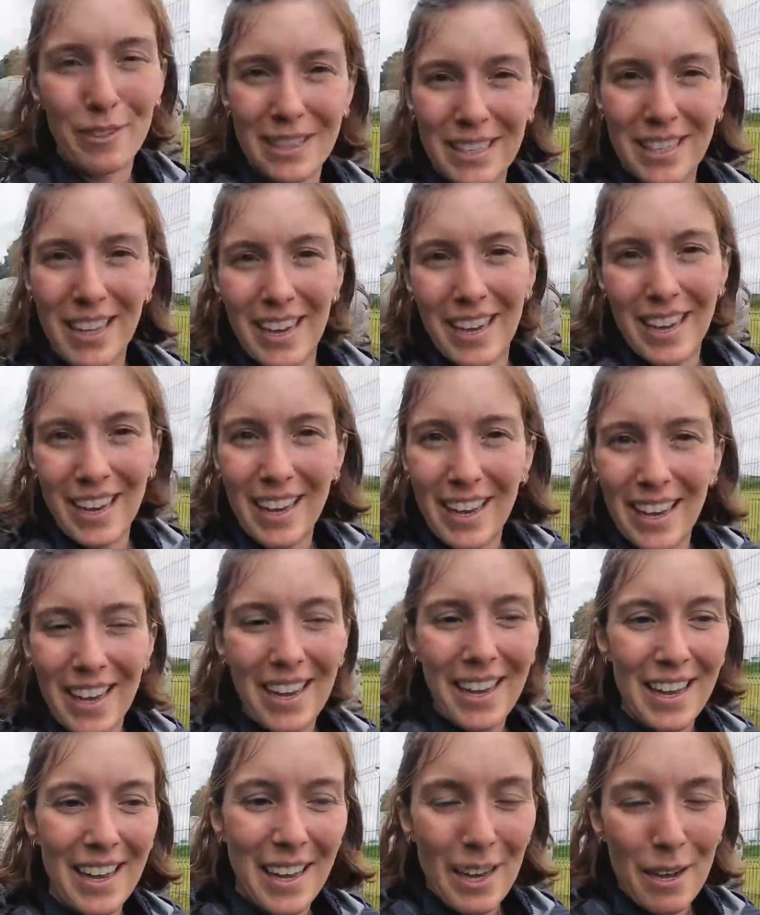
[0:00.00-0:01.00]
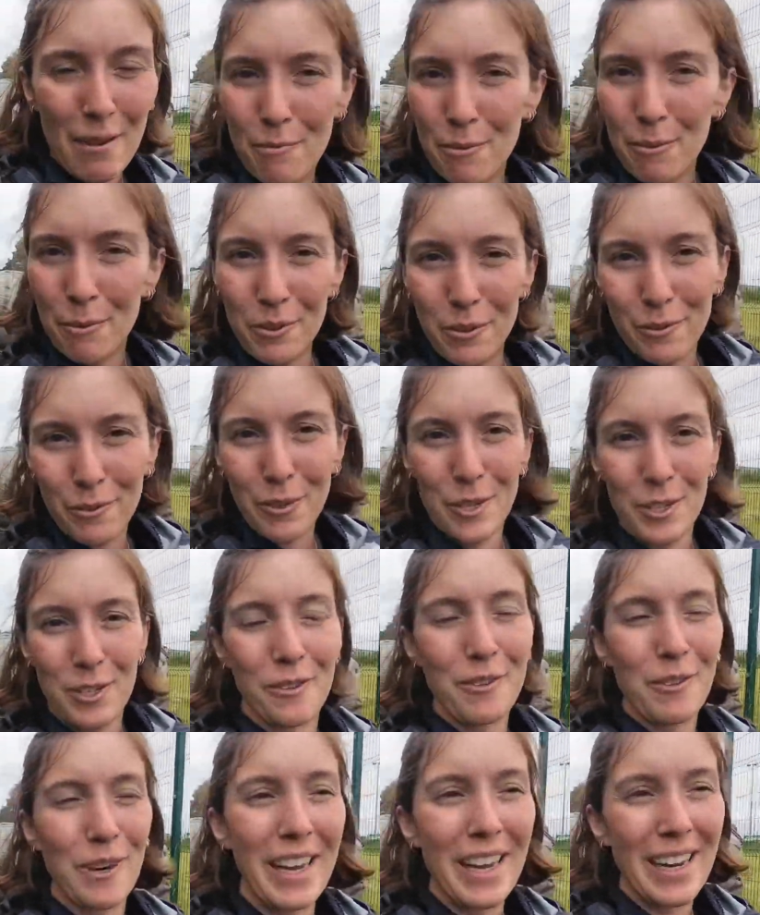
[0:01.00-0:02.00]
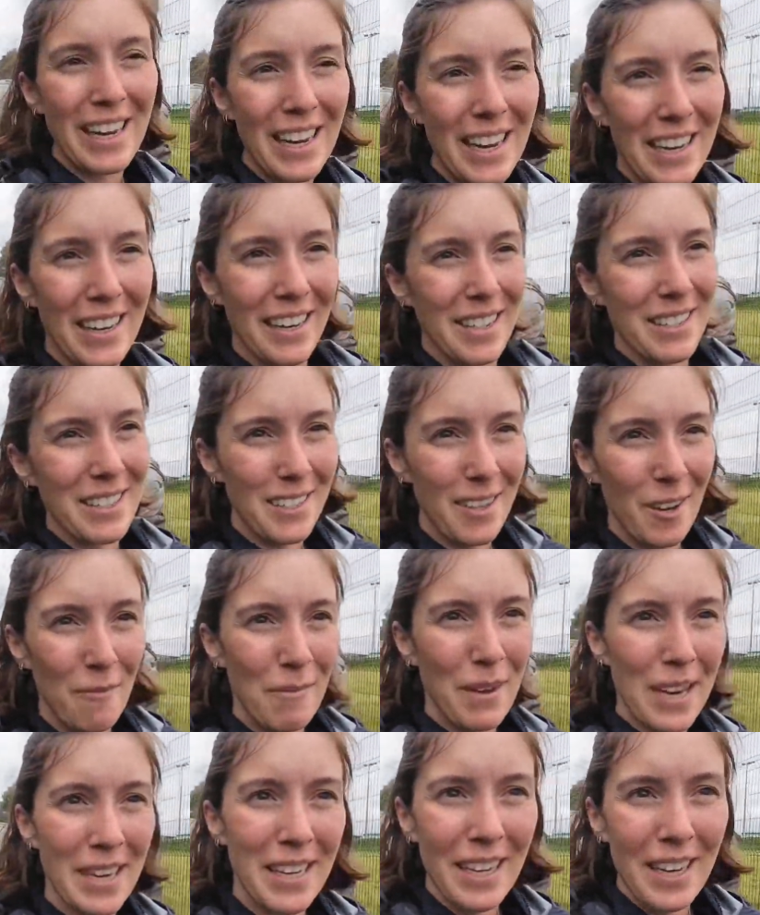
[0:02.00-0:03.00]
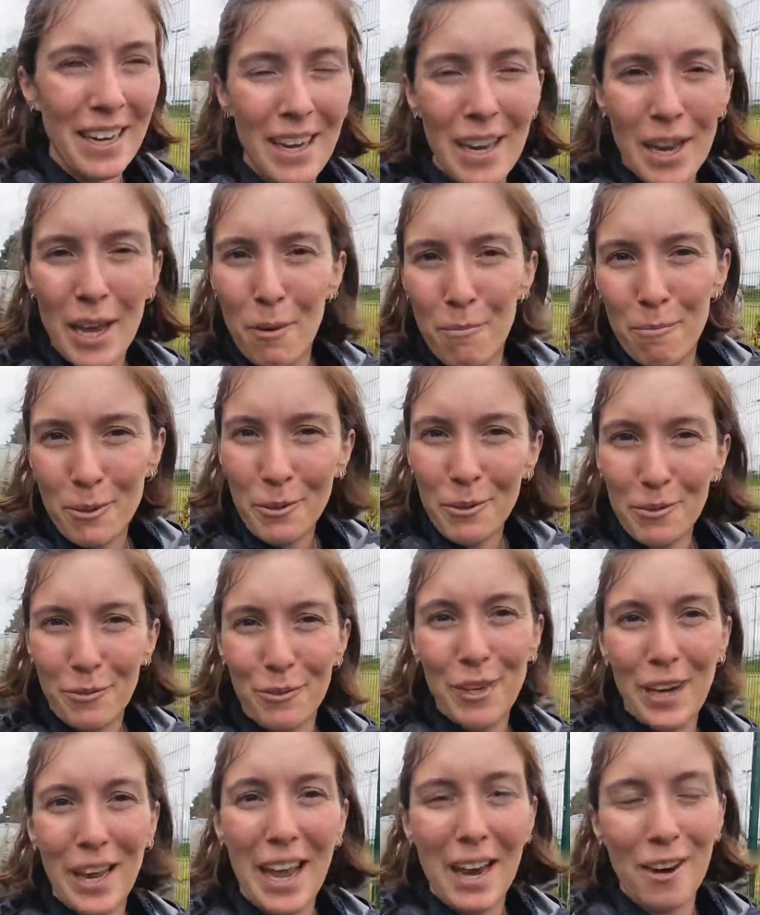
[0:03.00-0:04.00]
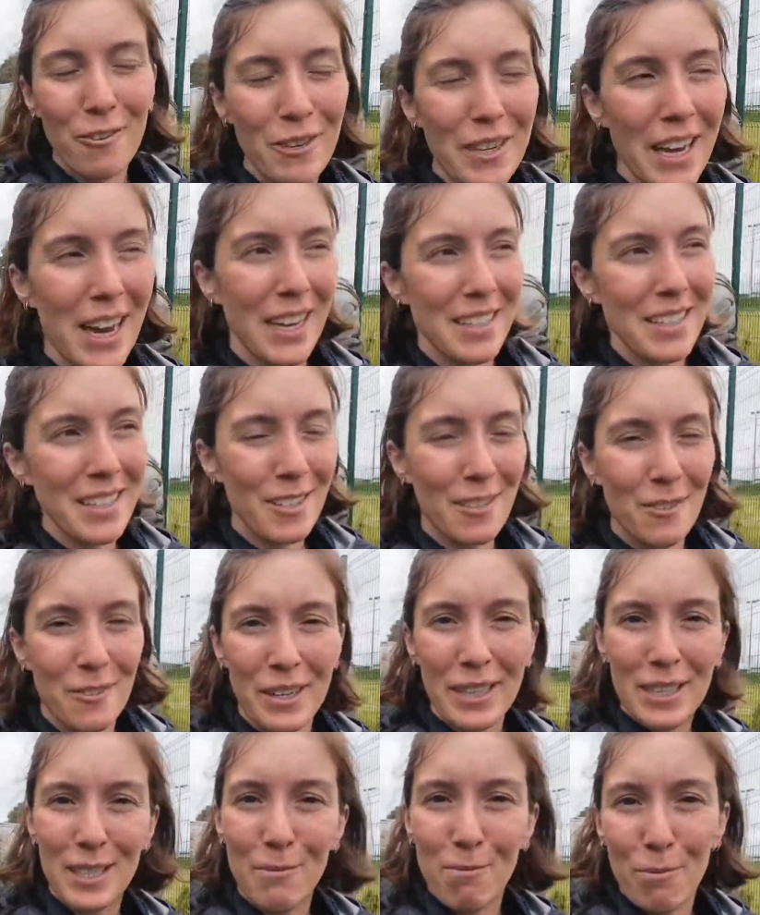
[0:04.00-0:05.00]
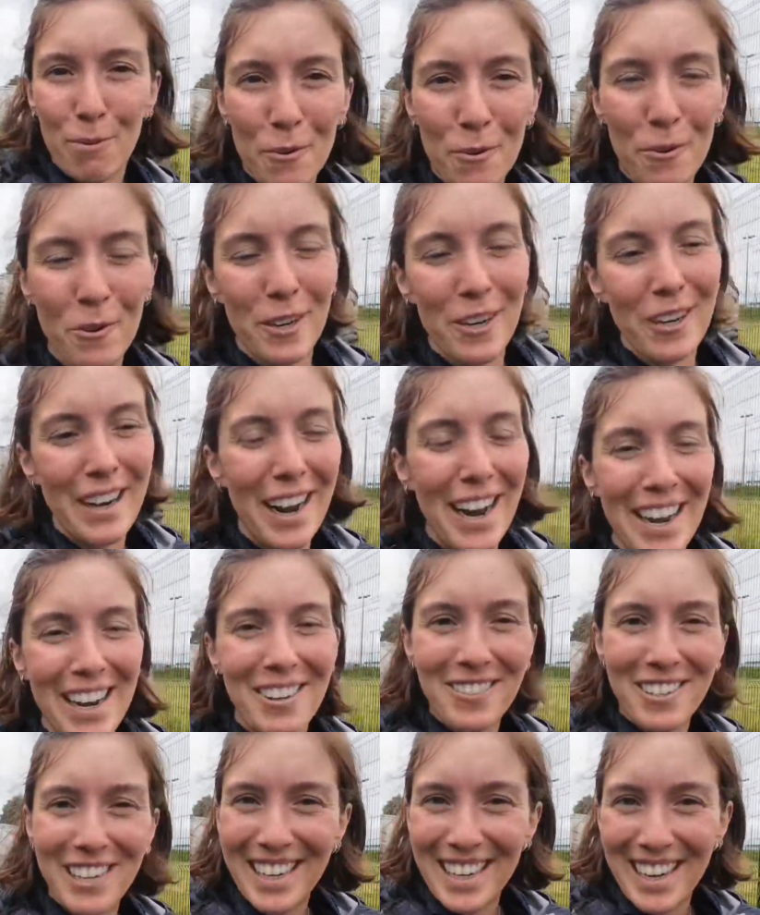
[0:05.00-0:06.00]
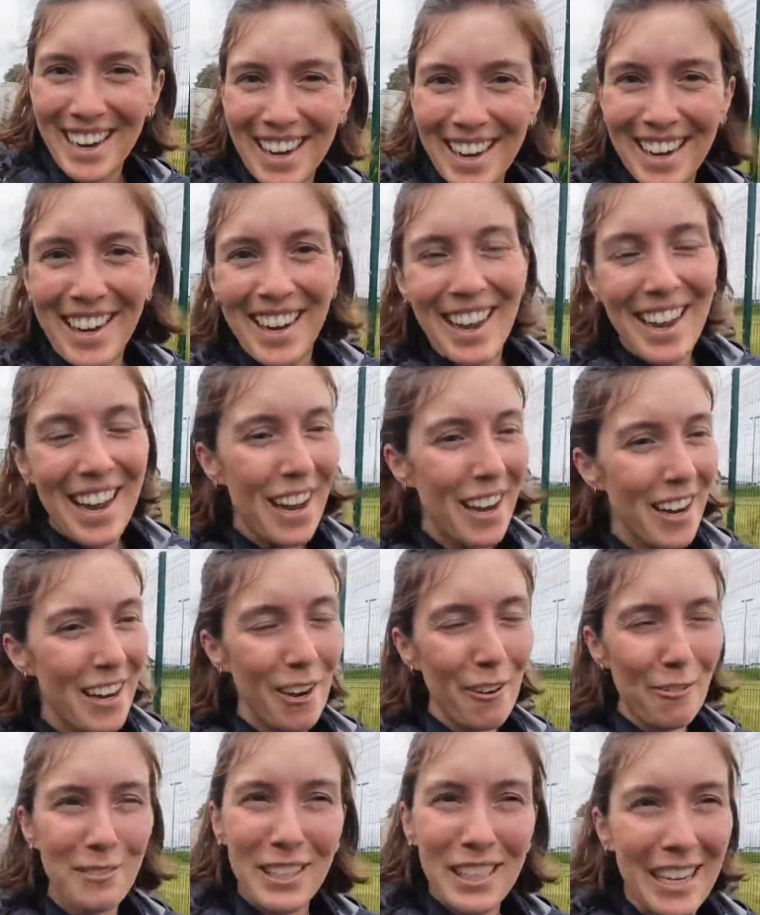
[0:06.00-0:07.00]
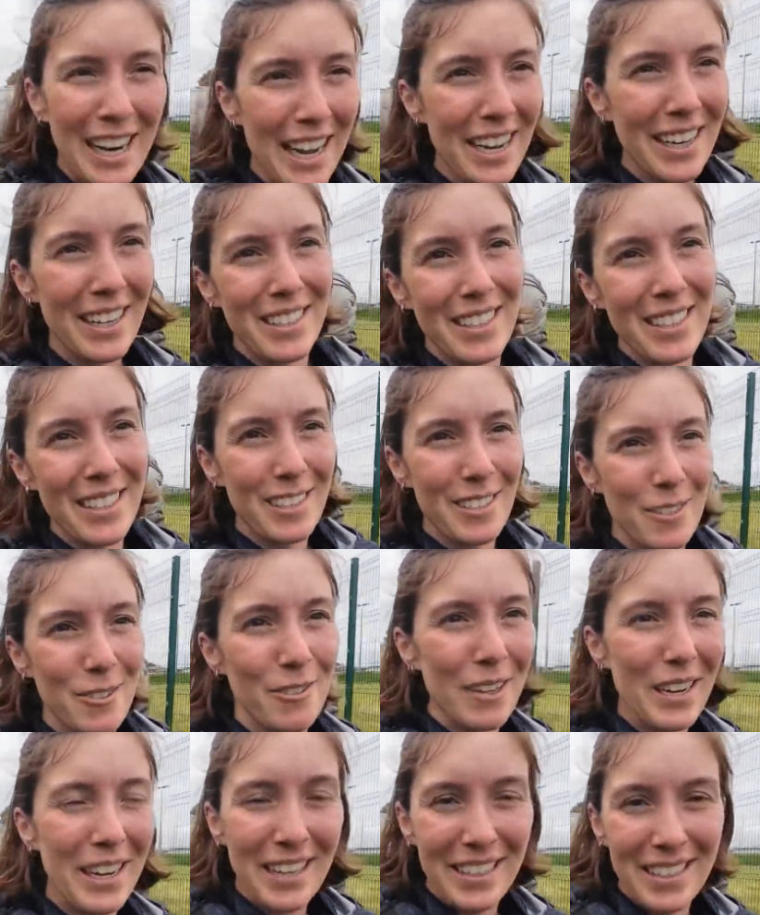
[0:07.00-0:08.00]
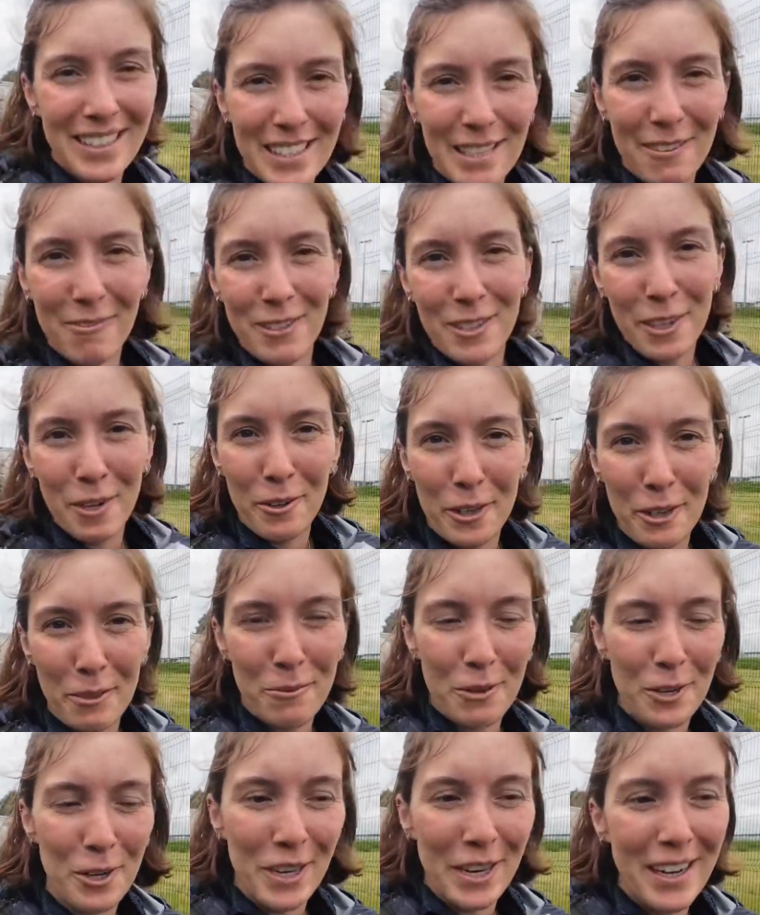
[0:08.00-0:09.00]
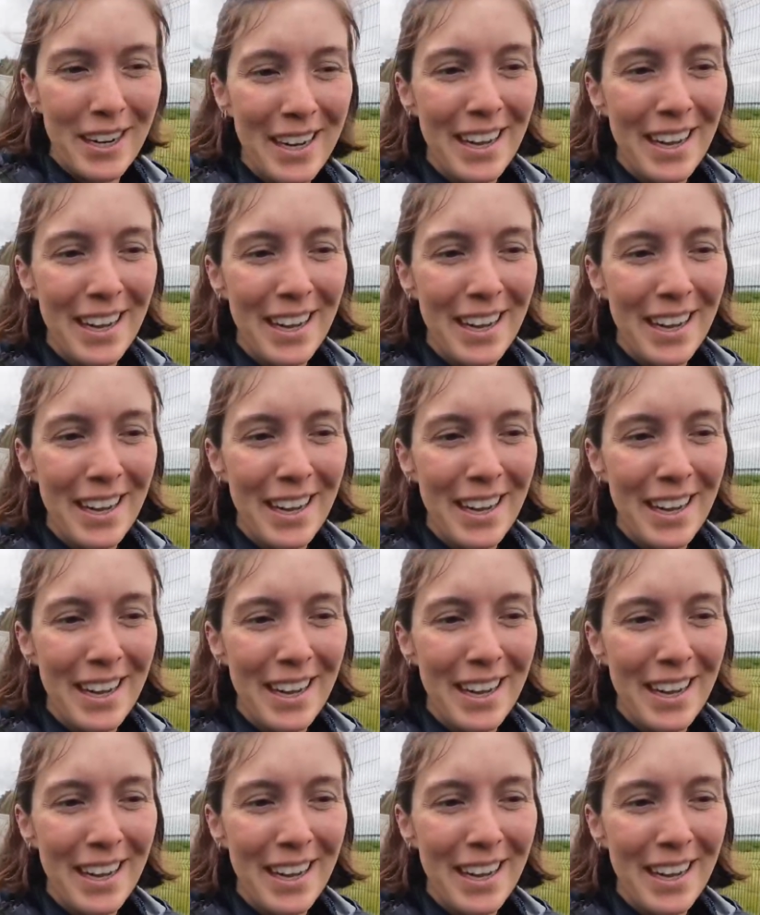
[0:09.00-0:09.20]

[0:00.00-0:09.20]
It's a beautiful trail, there's so many beautiful areas to explore. I really love the Lake District, even though there were